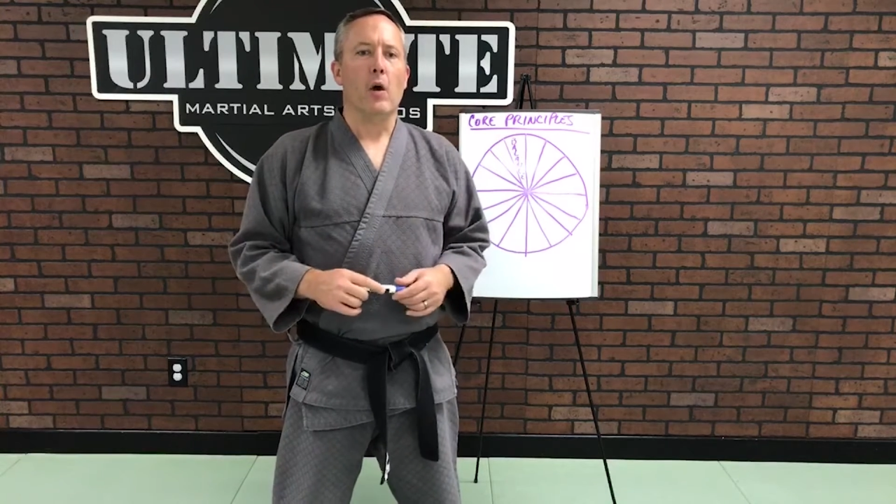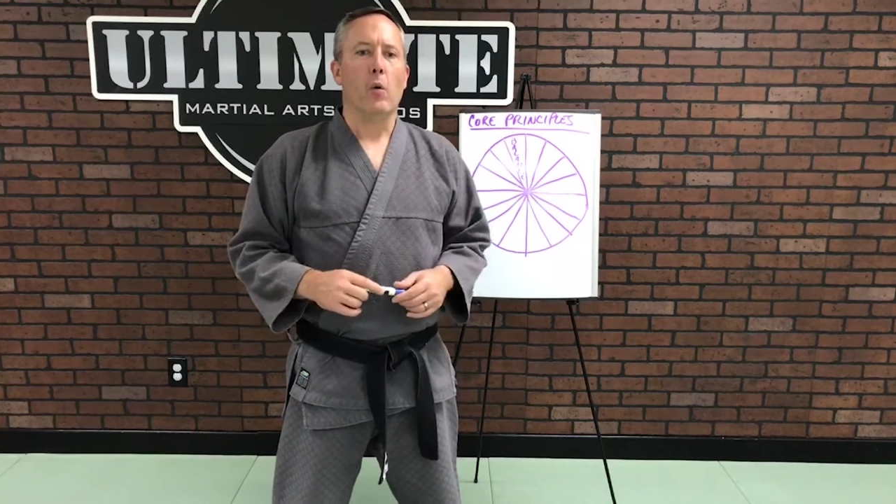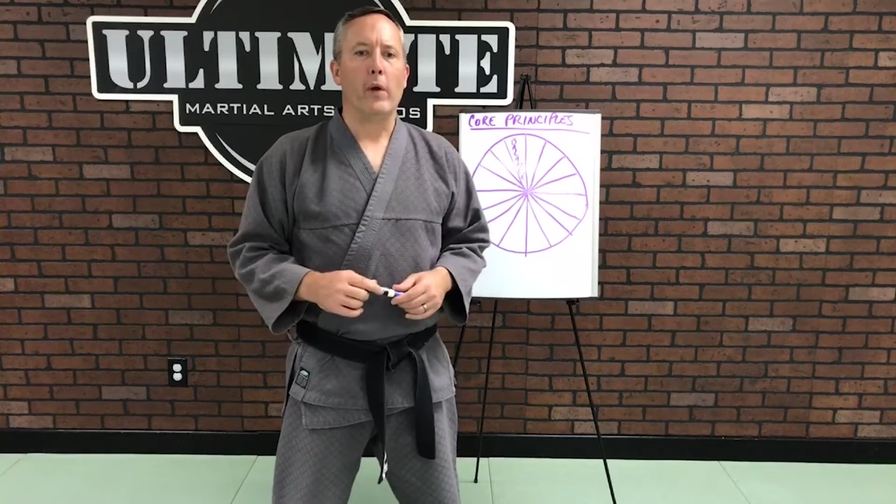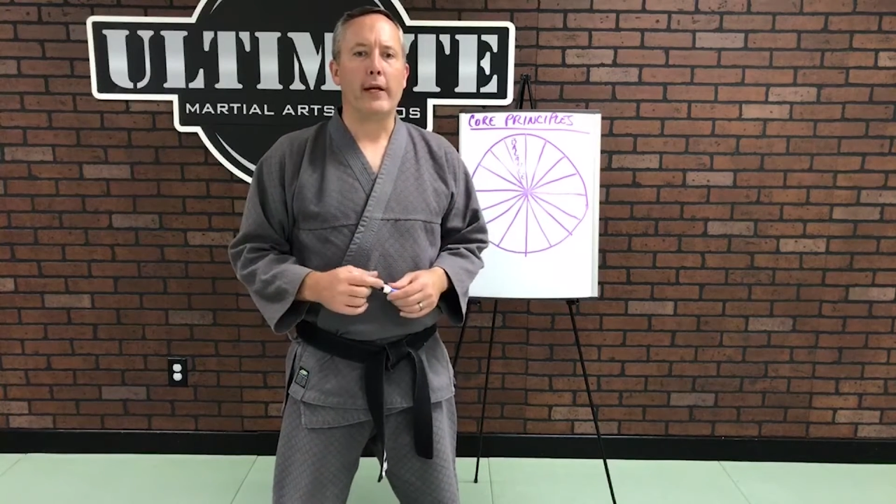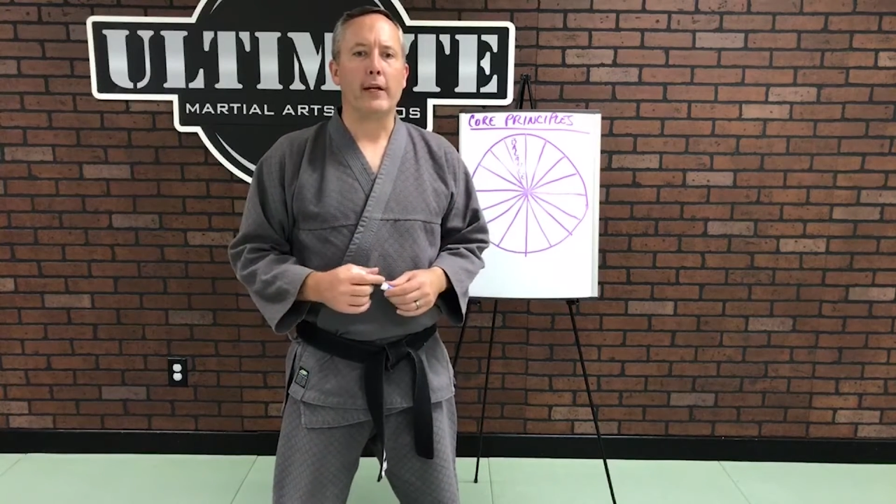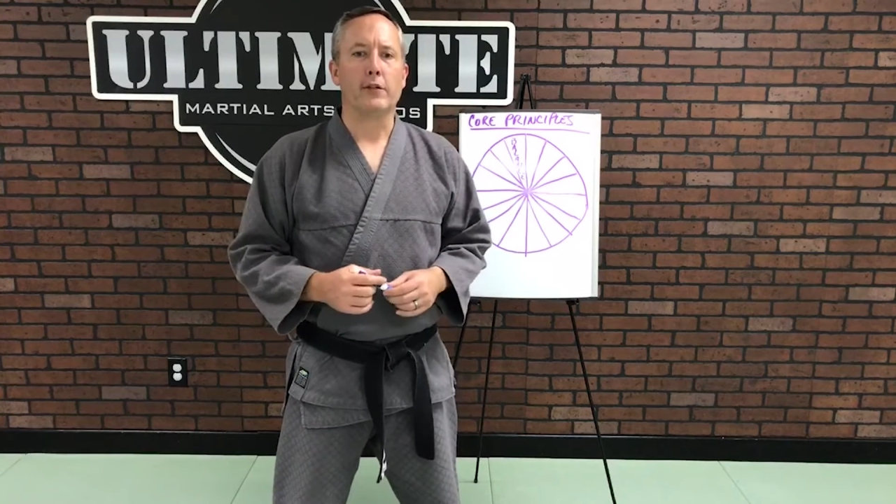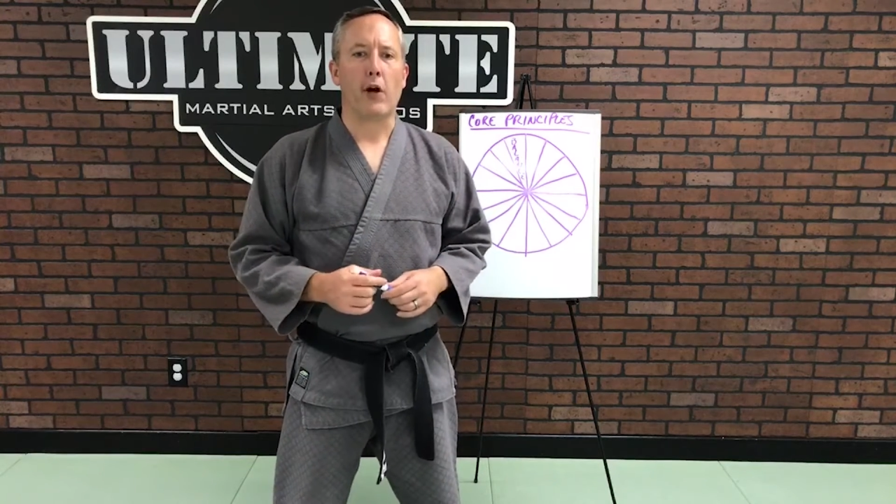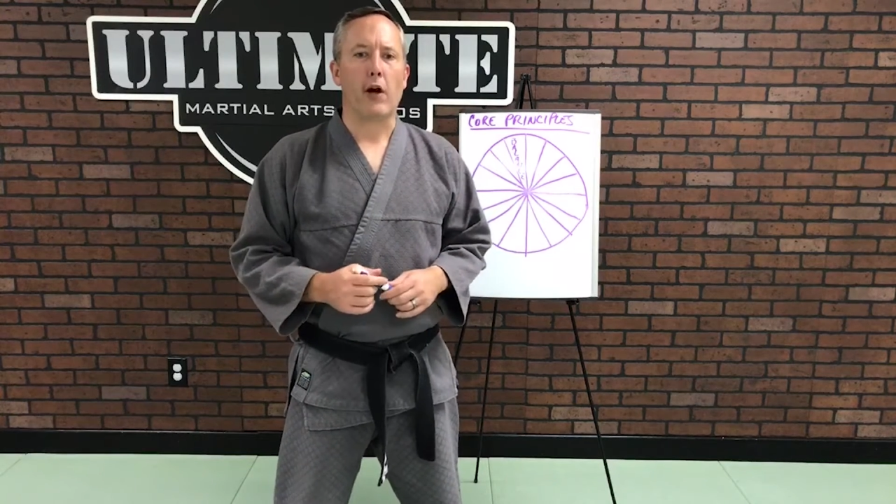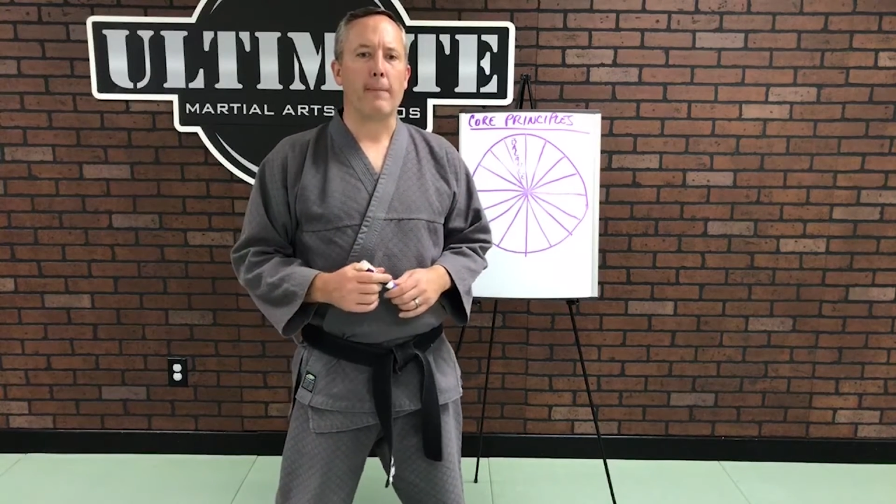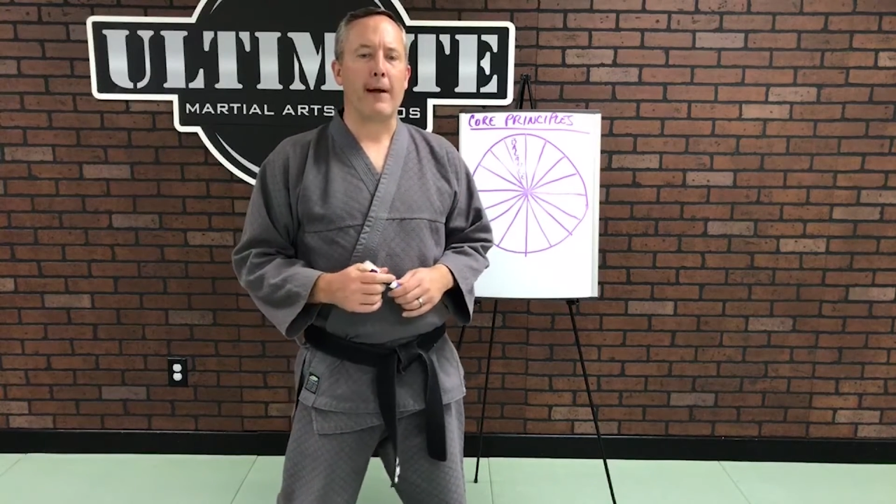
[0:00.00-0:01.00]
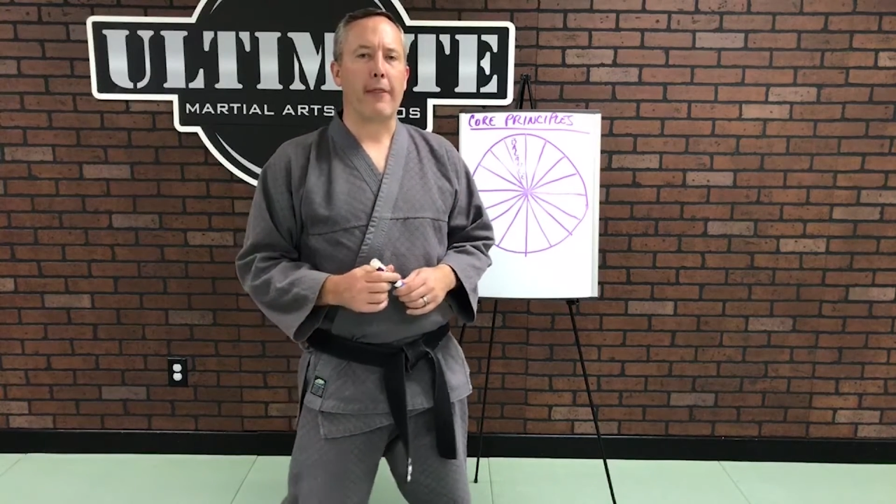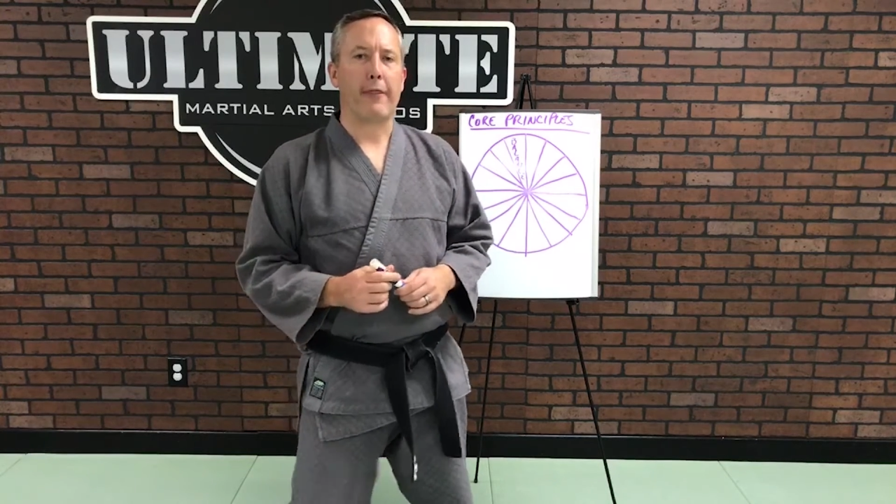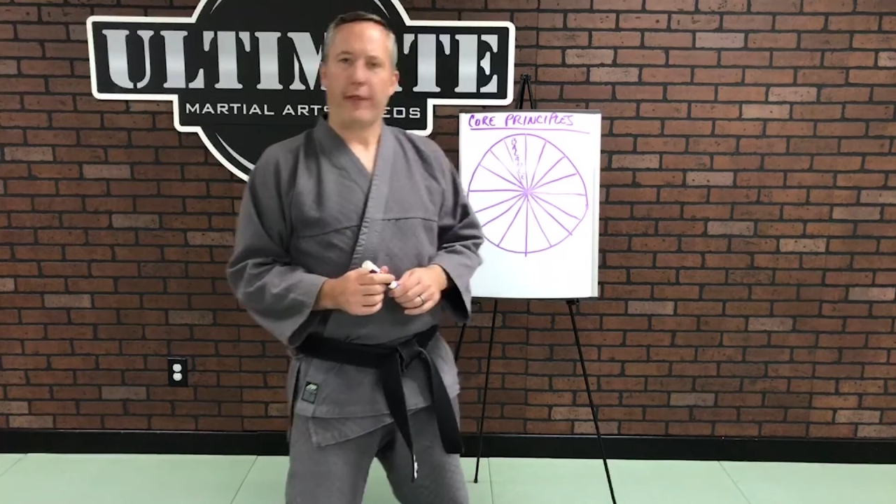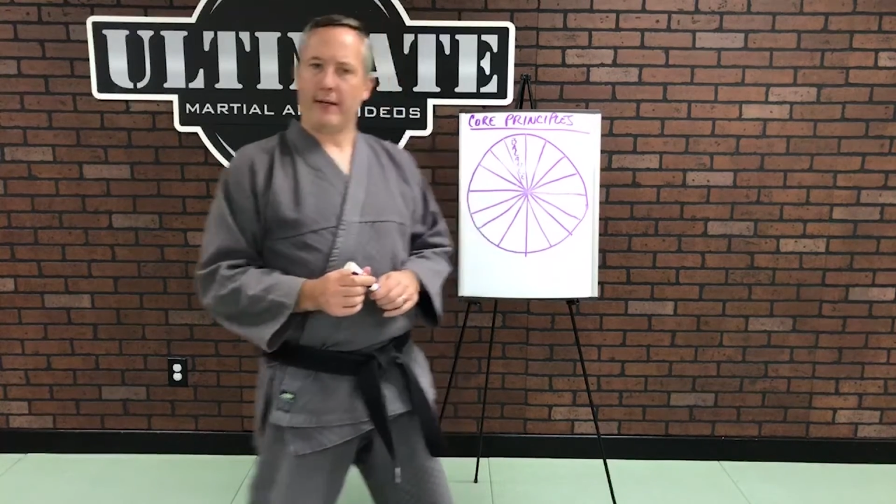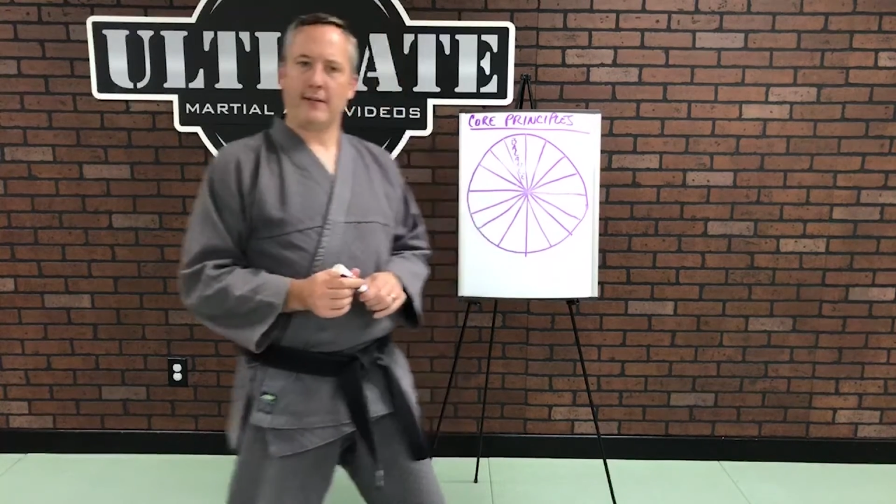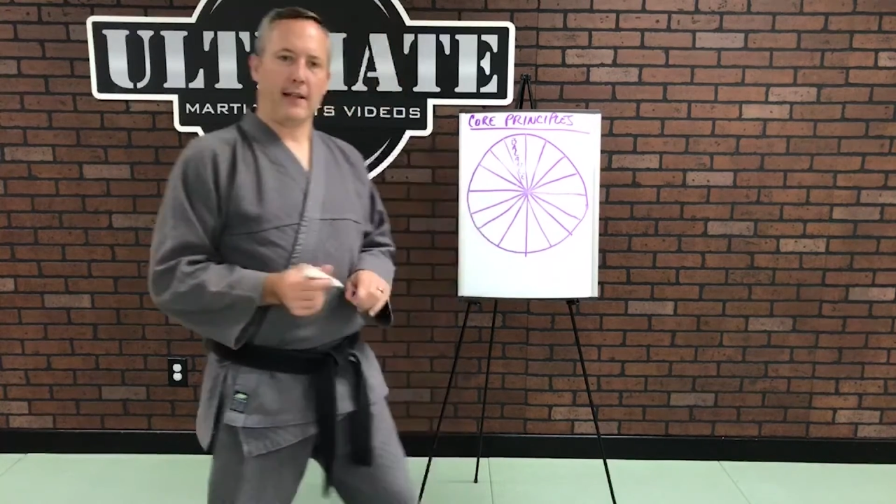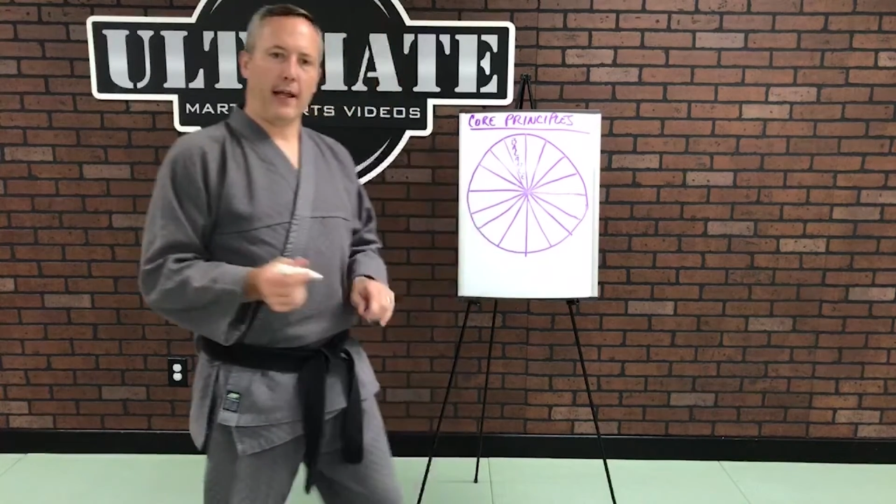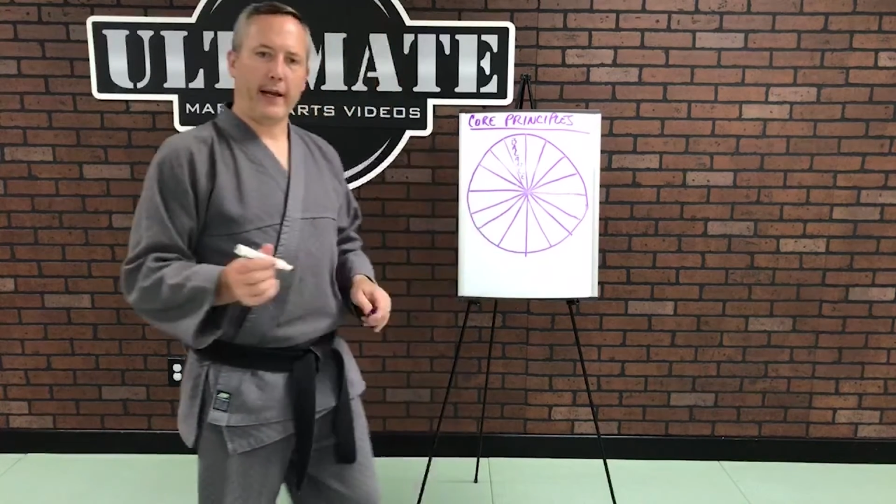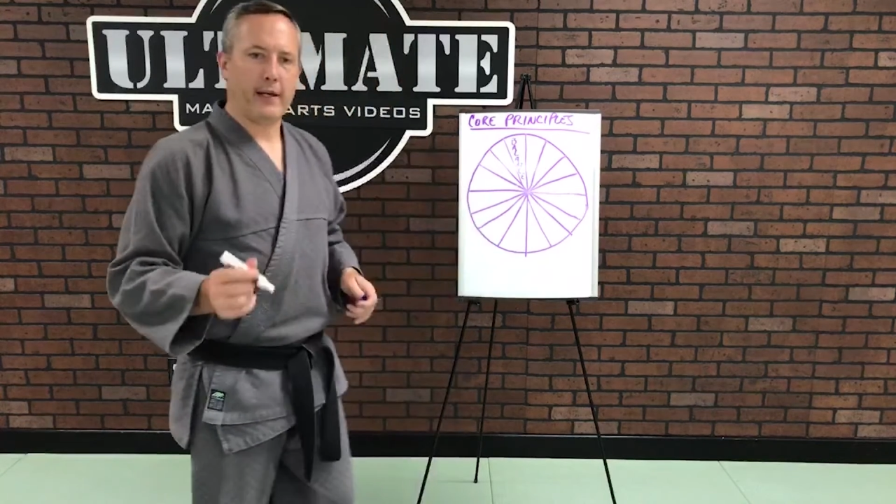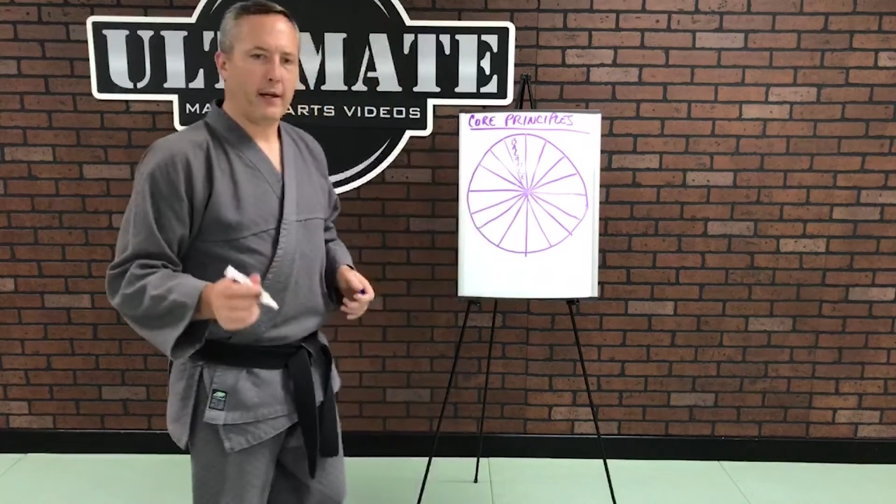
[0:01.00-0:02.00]
we can talk about things
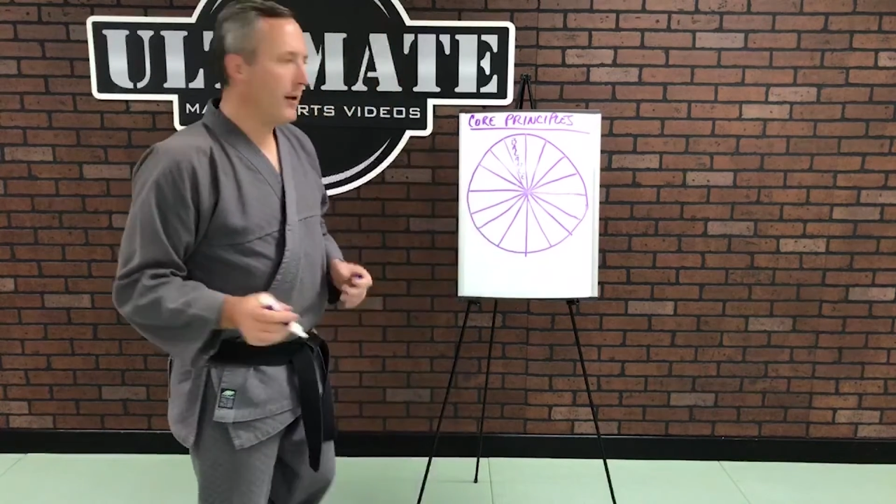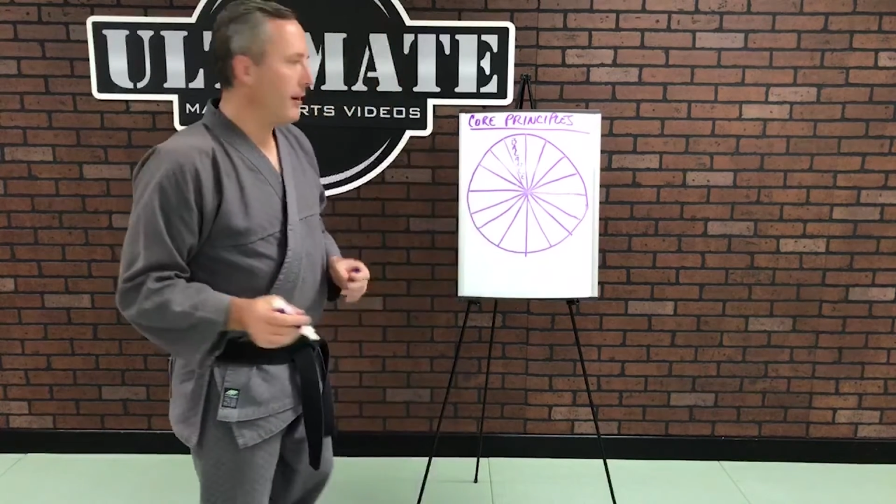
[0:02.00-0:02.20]
like